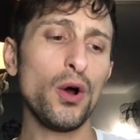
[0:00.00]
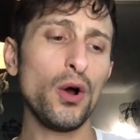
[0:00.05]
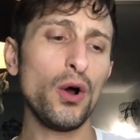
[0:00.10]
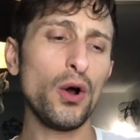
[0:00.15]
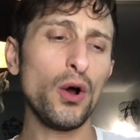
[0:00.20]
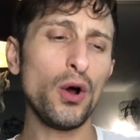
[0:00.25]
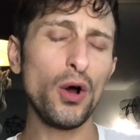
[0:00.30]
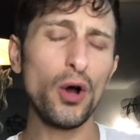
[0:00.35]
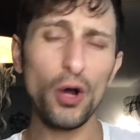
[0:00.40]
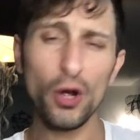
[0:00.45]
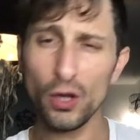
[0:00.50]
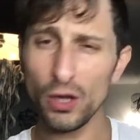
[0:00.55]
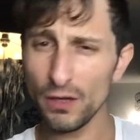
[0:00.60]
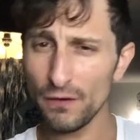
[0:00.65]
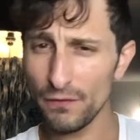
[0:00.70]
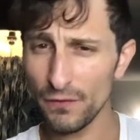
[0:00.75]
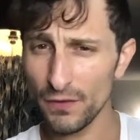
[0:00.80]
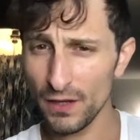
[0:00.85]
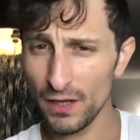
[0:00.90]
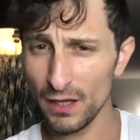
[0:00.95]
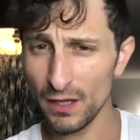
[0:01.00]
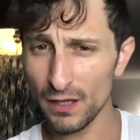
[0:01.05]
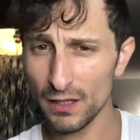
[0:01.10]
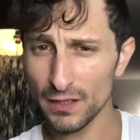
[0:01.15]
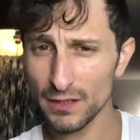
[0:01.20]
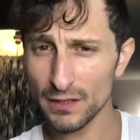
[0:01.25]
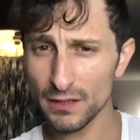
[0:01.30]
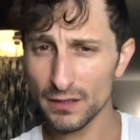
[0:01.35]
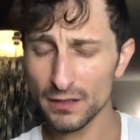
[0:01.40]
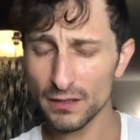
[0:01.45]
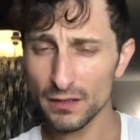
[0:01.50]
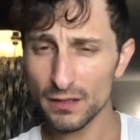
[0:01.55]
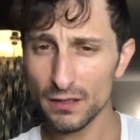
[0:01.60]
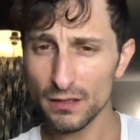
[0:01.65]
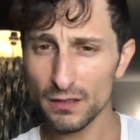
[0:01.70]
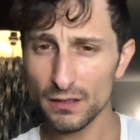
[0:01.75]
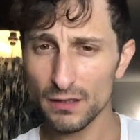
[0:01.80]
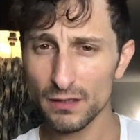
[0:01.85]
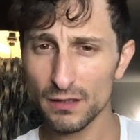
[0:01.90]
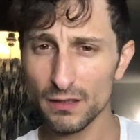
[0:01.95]
All of these
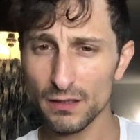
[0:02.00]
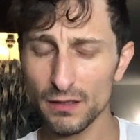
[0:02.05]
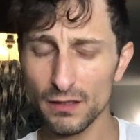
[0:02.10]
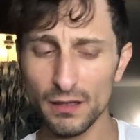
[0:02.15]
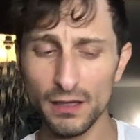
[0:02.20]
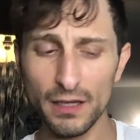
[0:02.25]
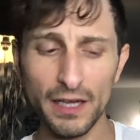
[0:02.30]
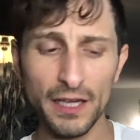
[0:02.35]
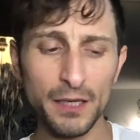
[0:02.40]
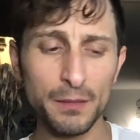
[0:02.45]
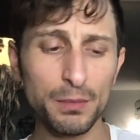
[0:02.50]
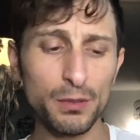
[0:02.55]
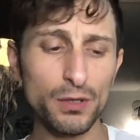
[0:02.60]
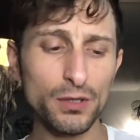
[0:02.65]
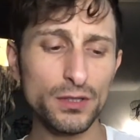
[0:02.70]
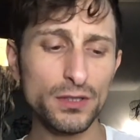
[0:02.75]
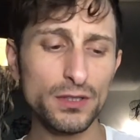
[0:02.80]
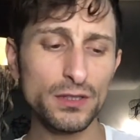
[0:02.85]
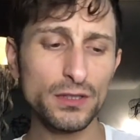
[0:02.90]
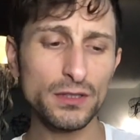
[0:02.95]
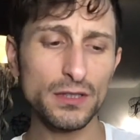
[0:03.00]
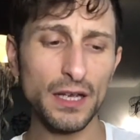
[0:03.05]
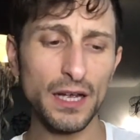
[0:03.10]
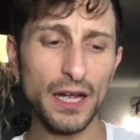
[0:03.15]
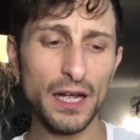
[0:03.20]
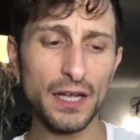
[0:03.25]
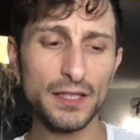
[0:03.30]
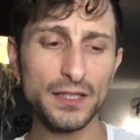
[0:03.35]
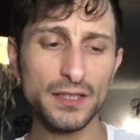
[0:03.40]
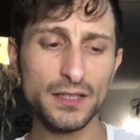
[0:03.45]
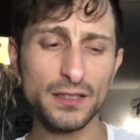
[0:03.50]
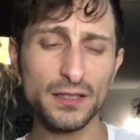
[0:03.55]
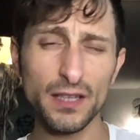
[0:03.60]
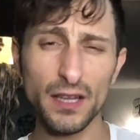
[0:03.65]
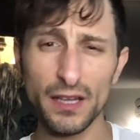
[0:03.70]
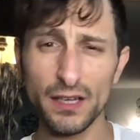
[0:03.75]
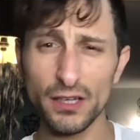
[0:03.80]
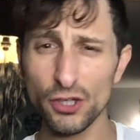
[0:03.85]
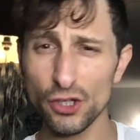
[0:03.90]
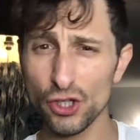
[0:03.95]
labels, as
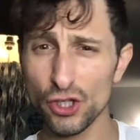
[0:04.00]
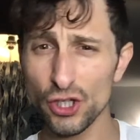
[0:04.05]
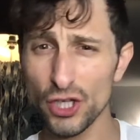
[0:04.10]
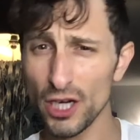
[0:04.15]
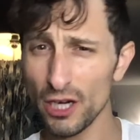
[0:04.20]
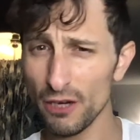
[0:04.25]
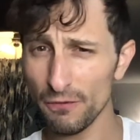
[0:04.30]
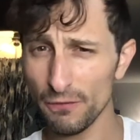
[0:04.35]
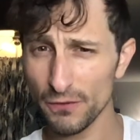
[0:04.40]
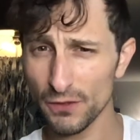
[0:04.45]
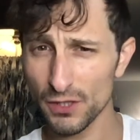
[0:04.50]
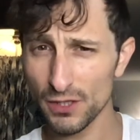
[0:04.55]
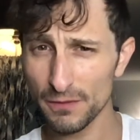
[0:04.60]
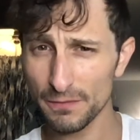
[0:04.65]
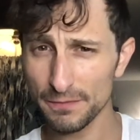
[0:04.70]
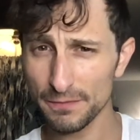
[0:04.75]
they shift,